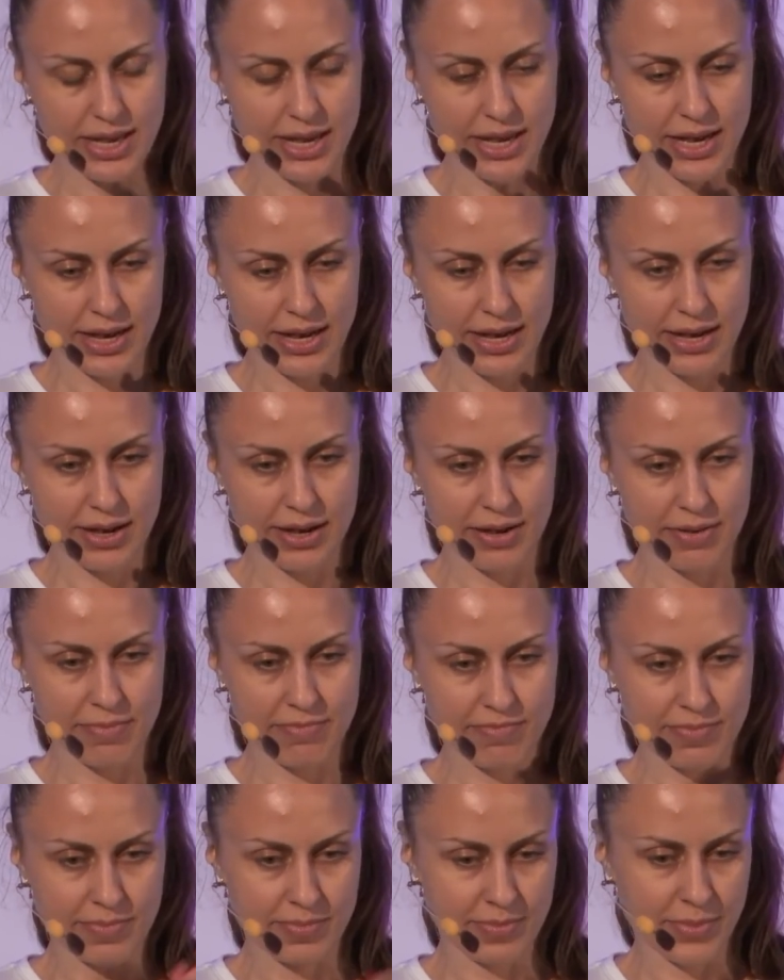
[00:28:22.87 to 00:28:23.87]

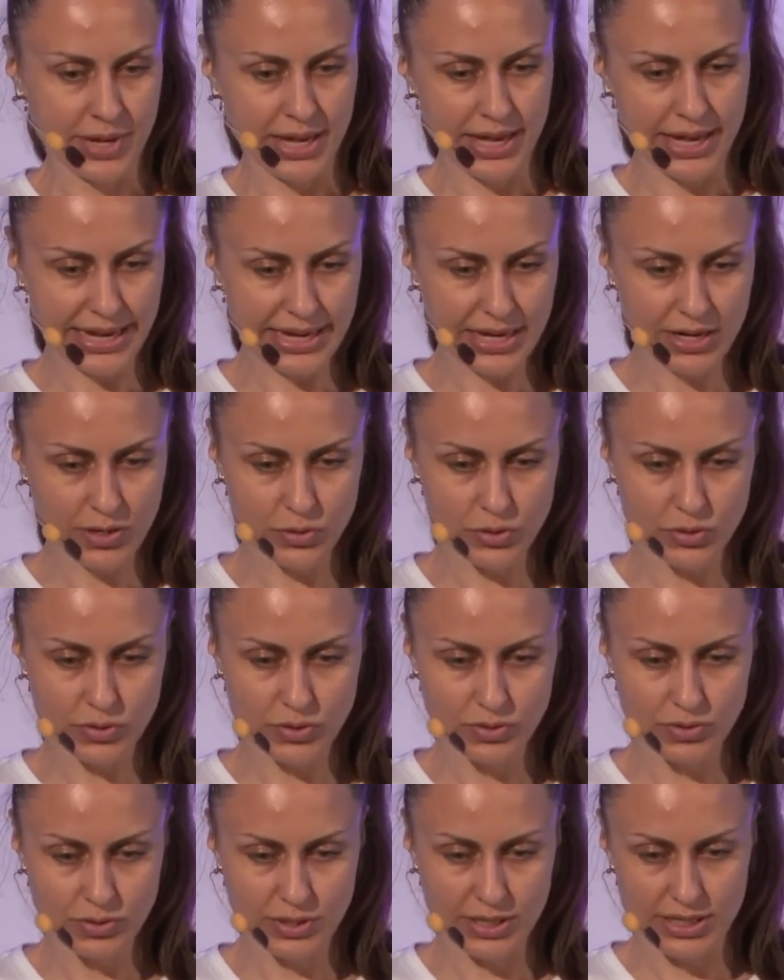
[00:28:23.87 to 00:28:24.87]
I can also
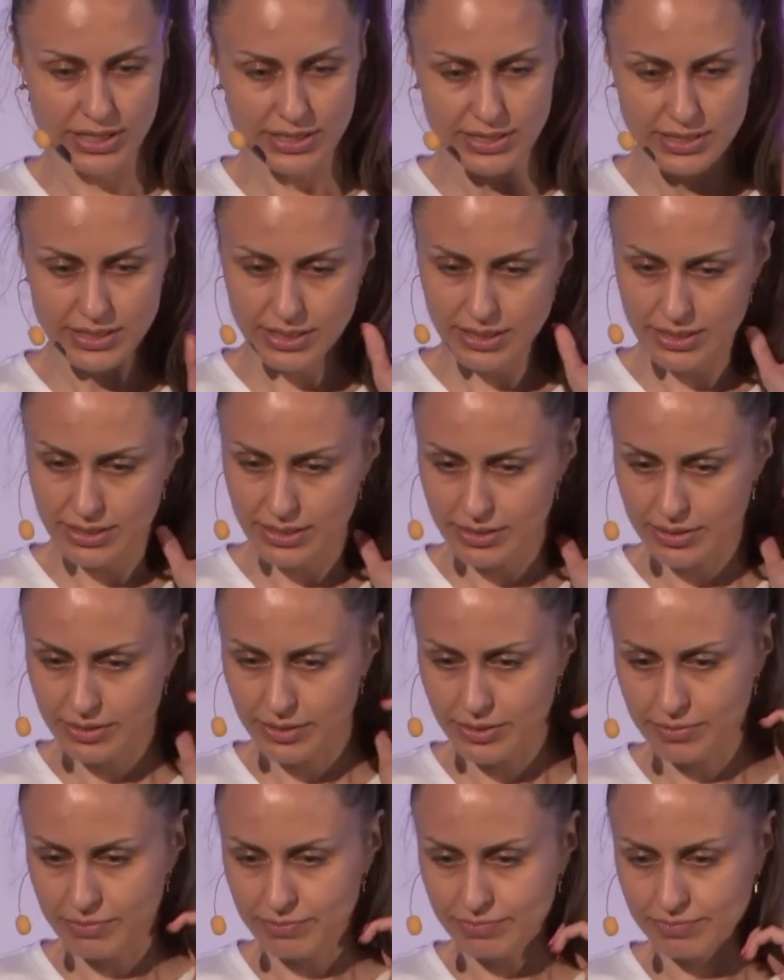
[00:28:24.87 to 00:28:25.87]
do this
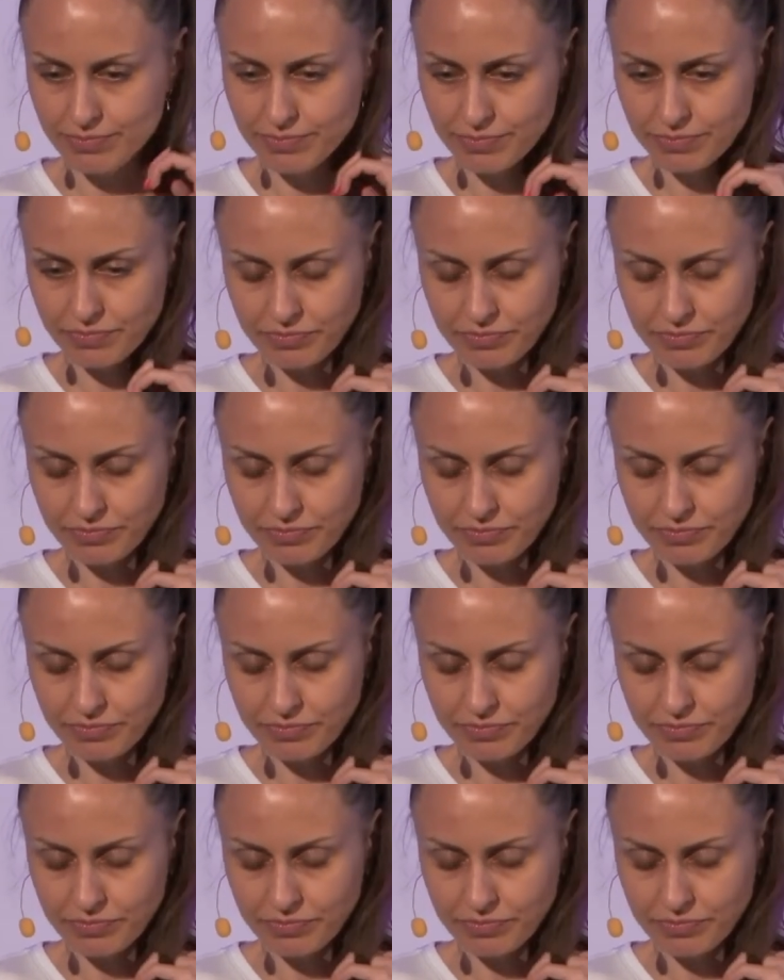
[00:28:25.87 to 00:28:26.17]
and